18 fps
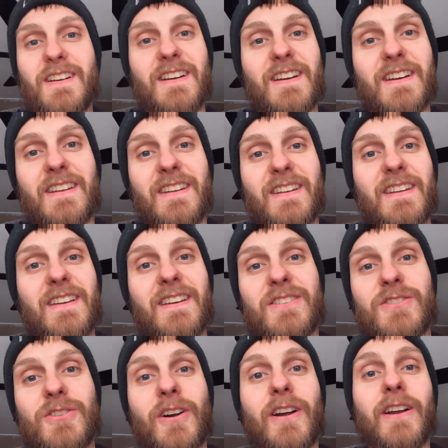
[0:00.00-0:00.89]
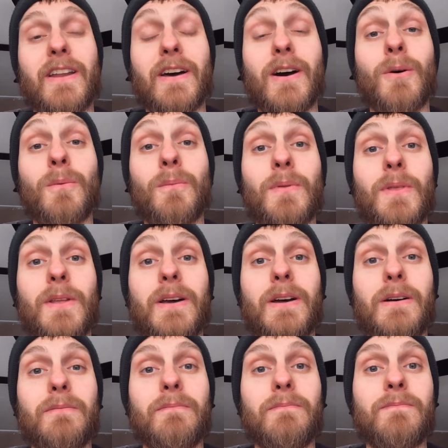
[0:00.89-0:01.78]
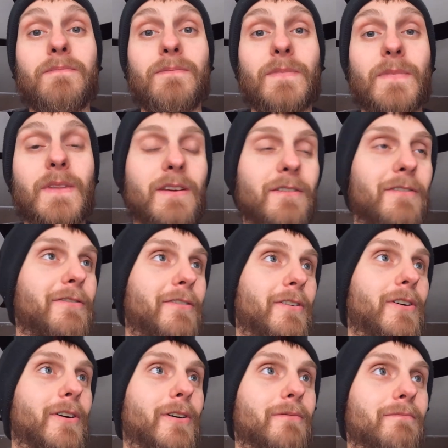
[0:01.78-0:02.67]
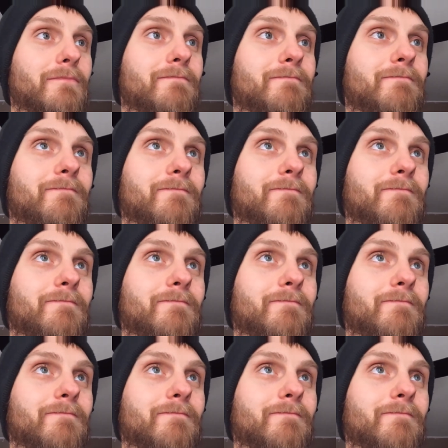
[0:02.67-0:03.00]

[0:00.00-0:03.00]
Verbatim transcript: and and trying to help them from